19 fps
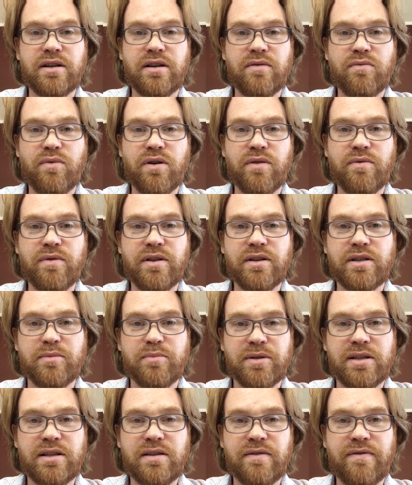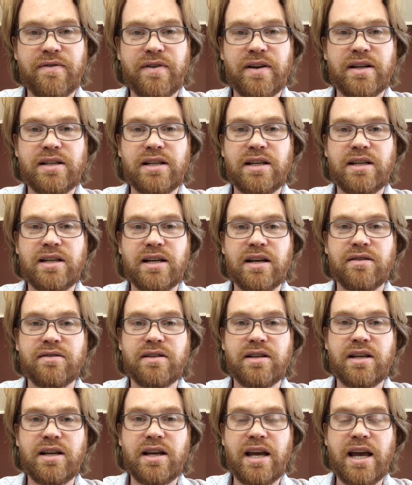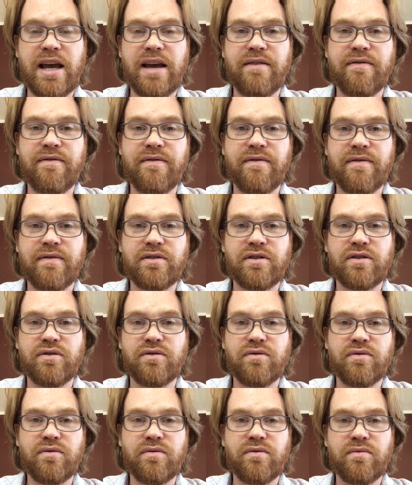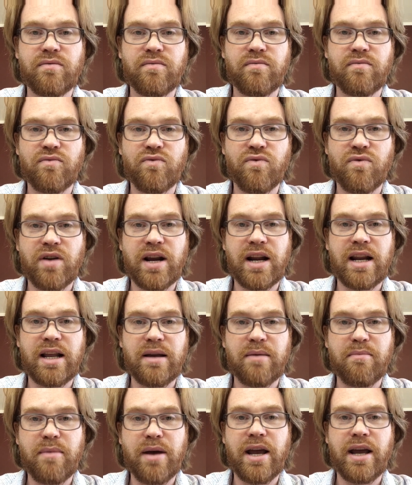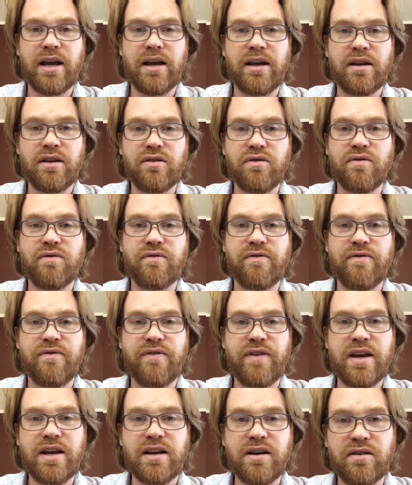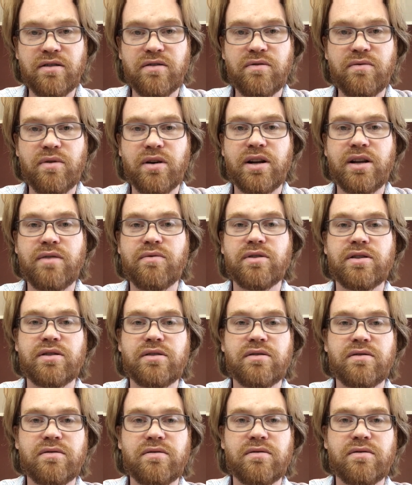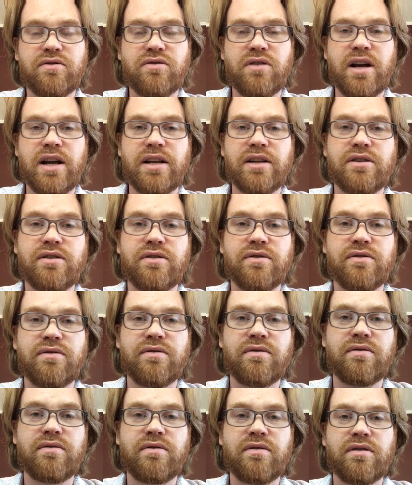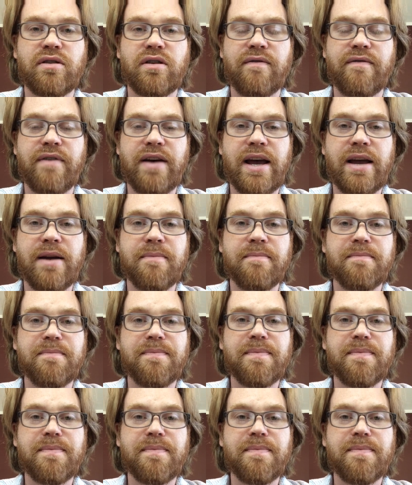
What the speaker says: and what were the specific details that he gave to really make you feel what he was trying to convey?